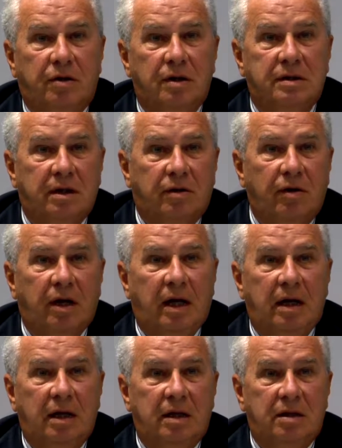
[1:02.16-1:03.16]
while
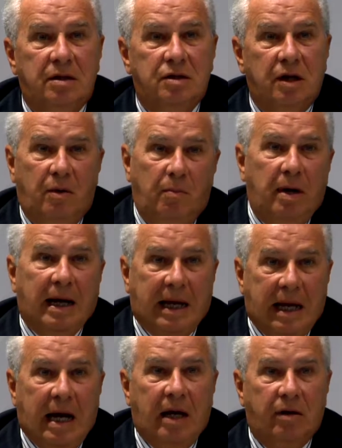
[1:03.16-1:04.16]
others have said
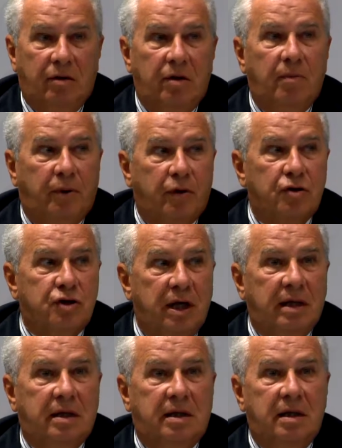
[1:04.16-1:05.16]
getting
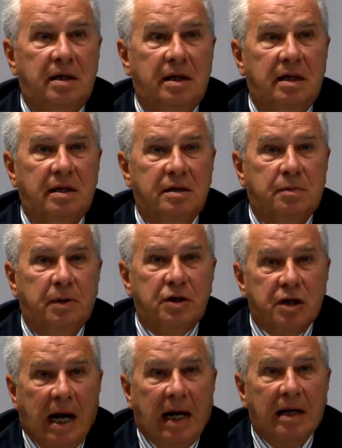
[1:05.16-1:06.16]
the
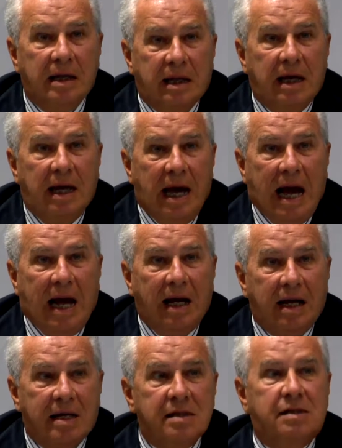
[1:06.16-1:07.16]
banking sector
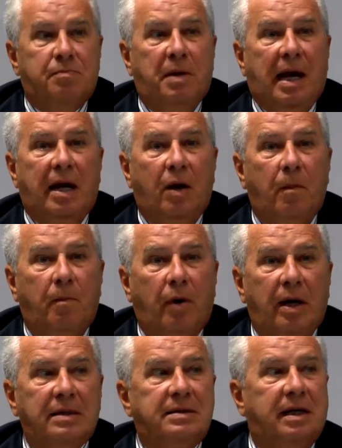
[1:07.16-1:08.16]
involved in special
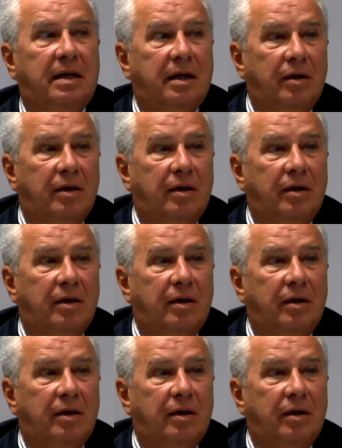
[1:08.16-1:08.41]
projects.